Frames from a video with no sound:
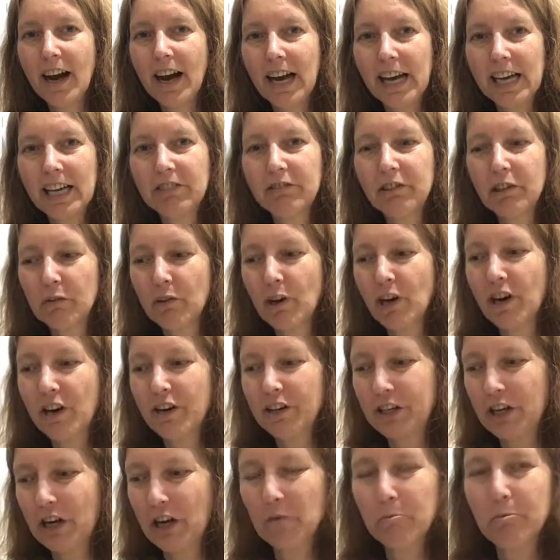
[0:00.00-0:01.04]
everyone,
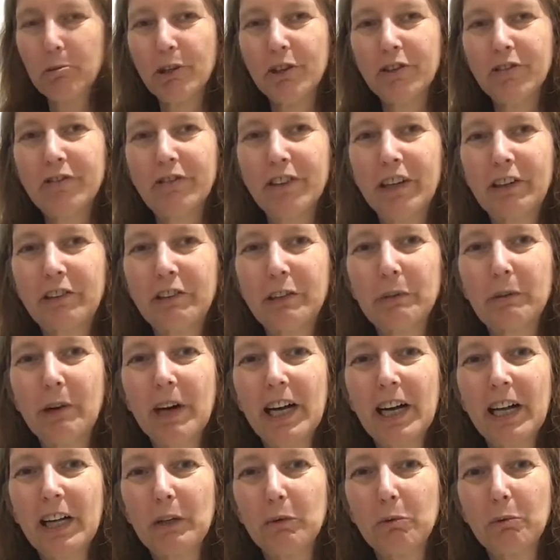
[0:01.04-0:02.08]
hope you're very
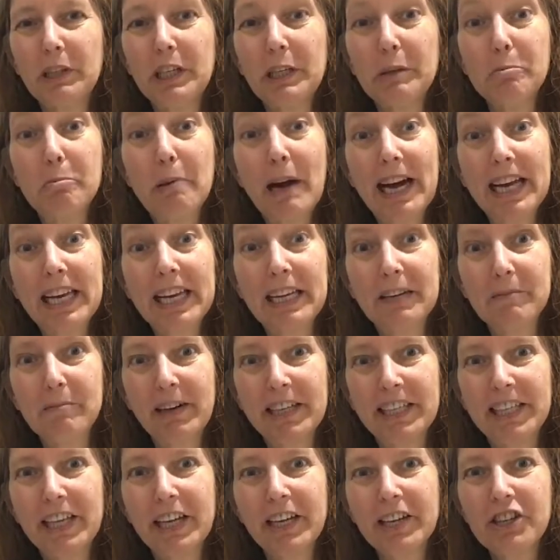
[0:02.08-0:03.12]
well. We're back in my
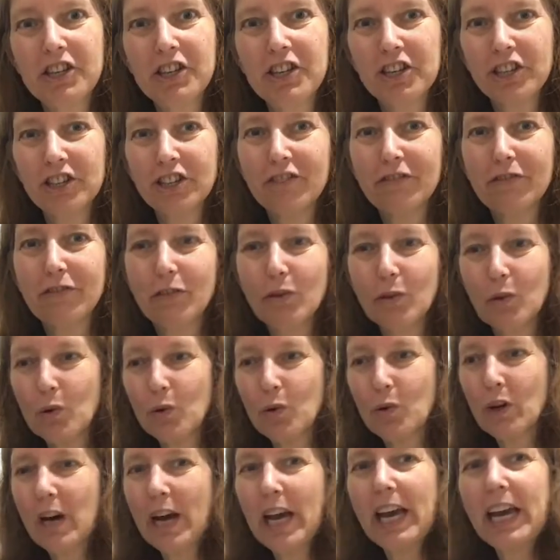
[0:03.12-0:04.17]
kitchen
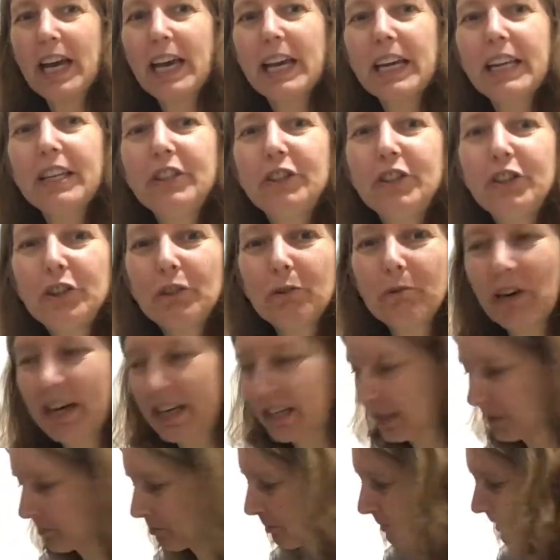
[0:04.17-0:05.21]
for a new
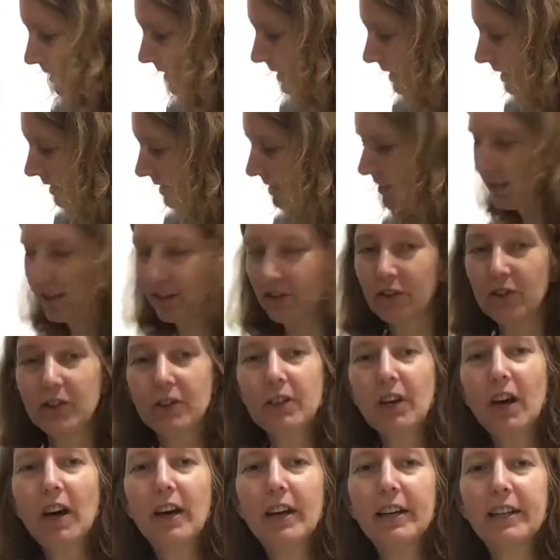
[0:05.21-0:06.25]
recipe. So
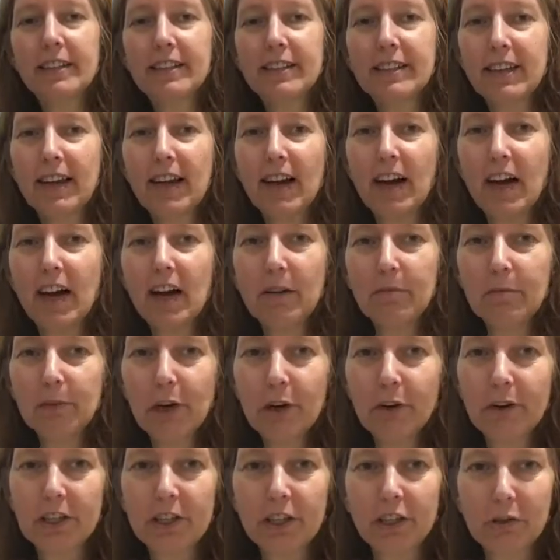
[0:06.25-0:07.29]
tonight I'm
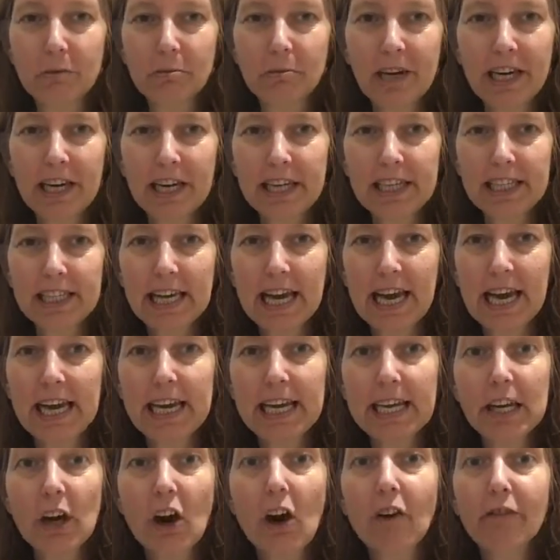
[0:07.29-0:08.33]
going to make
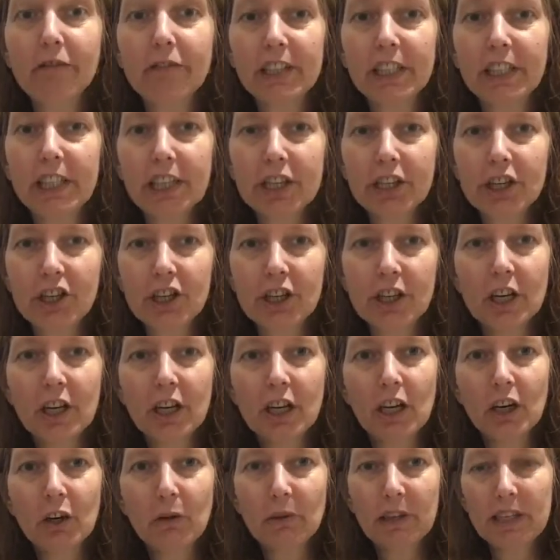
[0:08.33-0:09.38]
a oven dish
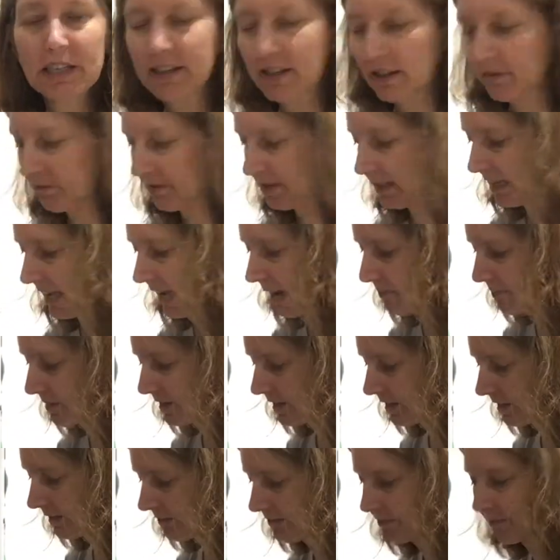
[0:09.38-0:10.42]
with some salmon,